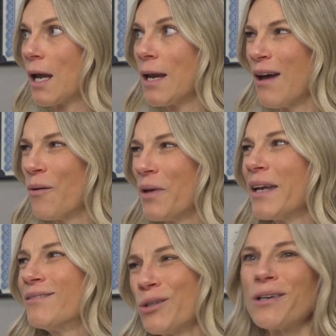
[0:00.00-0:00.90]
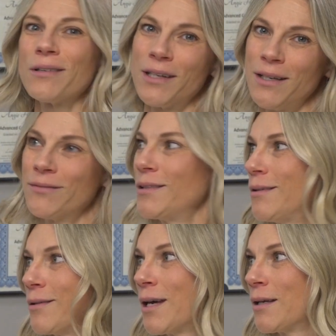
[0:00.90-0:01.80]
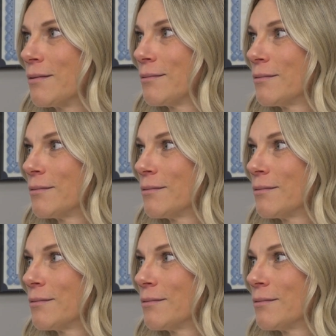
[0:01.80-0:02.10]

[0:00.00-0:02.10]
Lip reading: And now I'm like, do I really have to do that?